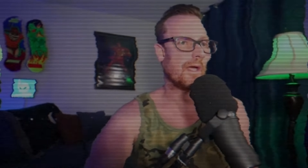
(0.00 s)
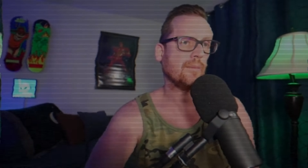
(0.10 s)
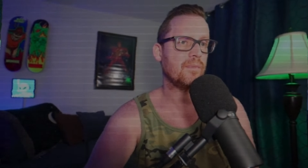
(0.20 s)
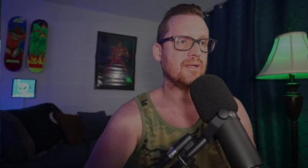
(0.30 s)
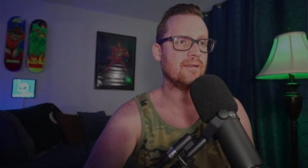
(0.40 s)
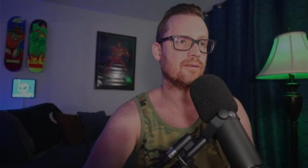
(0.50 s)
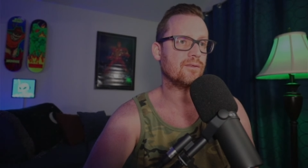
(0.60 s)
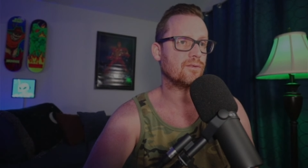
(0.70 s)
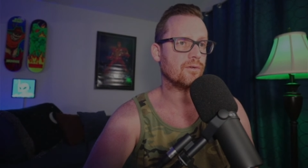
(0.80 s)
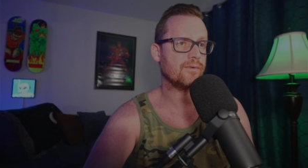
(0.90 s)
I beneath the
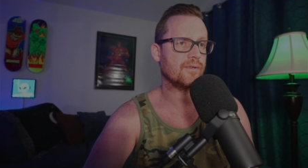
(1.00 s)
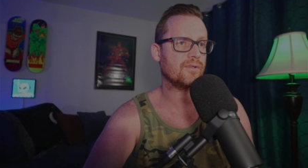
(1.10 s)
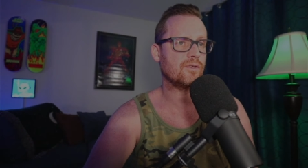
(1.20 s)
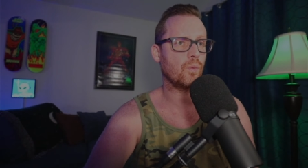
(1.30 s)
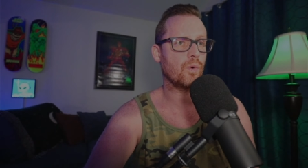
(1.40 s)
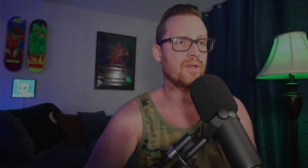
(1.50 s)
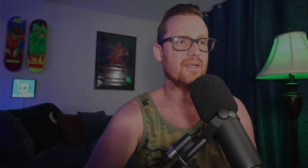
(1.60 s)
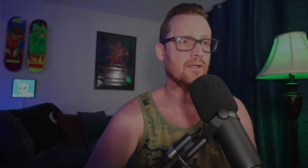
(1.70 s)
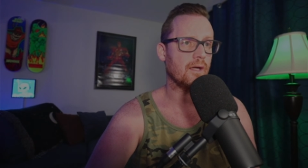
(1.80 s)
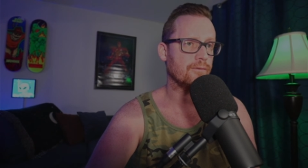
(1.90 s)
surface where
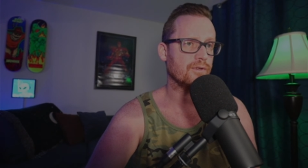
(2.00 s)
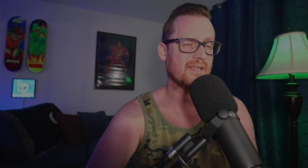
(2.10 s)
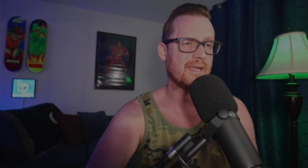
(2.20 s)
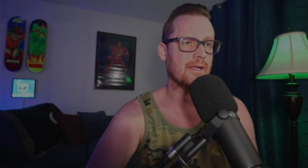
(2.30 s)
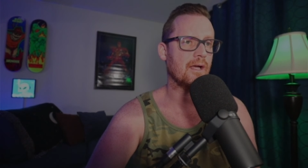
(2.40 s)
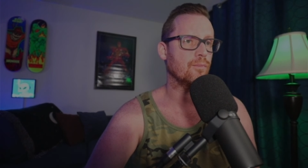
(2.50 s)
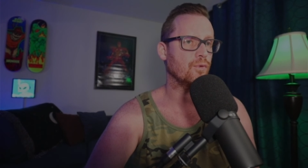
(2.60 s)
the lovers cannot